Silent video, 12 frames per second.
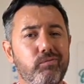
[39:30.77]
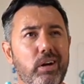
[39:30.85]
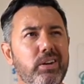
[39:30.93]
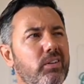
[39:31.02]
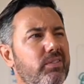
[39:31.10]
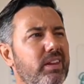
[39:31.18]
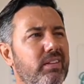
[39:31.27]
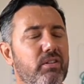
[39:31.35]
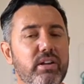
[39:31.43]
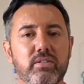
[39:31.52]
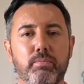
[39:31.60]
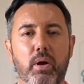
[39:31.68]
I don't think they're
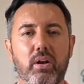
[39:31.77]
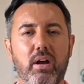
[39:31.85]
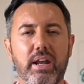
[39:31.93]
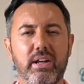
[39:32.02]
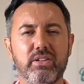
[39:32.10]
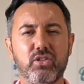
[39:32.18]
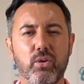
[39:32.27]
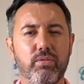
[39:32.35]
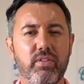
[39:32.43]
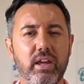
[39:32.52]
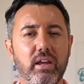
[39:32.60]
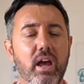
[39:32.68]
at Spotlight. I don't
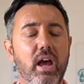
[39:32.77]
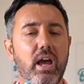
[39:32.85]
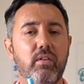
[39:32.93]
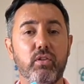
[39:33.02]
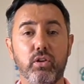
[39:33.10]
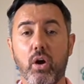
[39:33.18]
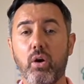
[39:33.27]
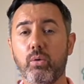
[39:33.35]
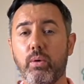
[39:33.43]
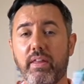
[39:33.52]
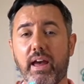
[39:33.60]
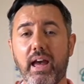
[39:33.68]
think. If you know
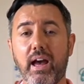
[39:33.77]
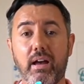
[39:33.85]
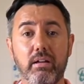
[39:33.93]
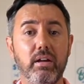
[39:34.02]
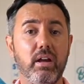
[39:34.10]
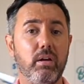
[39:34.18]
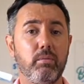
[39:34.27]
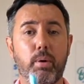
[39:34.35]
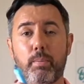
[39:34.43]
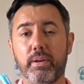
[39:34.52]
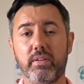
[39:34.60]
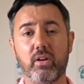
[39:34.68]
where they are,
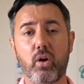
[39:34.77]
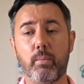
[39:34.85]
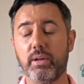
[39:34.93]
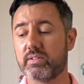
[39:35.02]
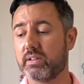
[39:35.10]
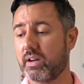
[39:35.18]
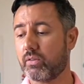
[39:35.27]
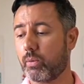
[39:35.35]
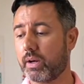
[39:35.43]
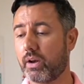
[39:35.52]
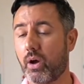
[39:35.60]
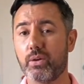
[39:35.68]
pop it in the comments and let
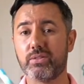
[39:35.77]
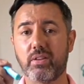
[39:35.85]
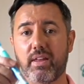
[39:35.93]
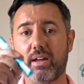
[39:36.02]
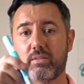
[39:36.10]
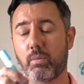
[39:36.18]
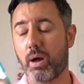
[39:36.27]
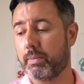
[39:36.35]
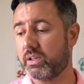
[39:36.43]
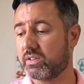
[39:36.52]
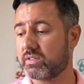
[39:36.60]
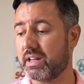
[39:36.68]
everyone know. So that might
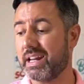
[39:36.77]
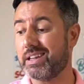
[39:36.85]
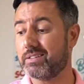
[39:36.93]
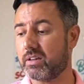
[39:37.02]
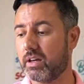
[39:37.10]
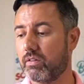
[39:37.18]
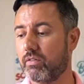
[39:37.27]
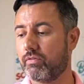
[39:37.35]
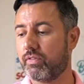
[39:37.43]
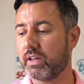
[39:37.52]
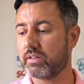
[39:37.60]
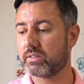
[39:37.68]
be just an easier
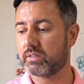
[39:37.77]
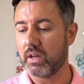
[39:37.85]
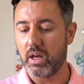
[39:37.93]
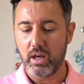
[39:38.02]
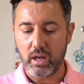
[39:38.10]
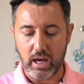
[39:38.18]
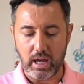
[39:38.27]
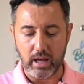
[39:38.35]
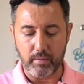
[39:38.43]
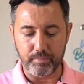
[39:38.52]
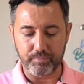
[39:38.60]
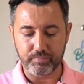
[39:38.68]
fix.
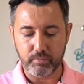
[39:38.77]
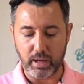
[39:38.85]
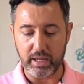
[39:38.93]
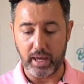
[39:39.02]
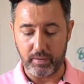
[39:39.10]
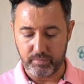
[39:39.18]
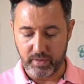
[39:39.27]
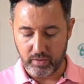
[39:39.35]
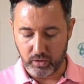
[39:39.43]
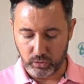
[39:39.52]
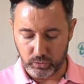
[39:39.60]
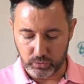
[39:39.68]
But yeah, they're
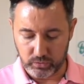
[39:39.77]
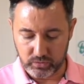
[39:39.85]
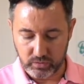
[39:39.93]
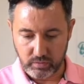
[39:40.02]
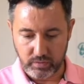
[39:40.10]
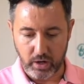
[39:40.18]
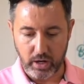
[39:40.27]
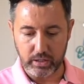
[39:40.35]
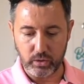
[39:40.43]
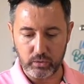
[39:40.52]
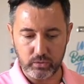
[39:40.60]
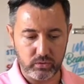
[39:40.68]
the glues that I
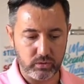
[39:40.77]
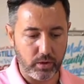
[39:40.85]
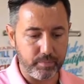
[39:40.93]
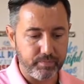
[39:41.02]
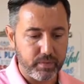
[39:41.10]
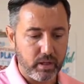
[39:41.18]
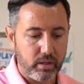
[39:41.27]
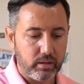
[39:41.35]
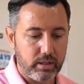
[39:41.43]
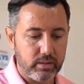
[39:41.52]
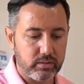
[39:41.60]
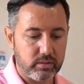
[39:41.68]
use. So
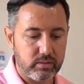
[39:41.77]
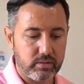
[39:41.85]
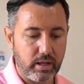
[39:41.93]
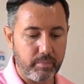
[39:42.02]
let's,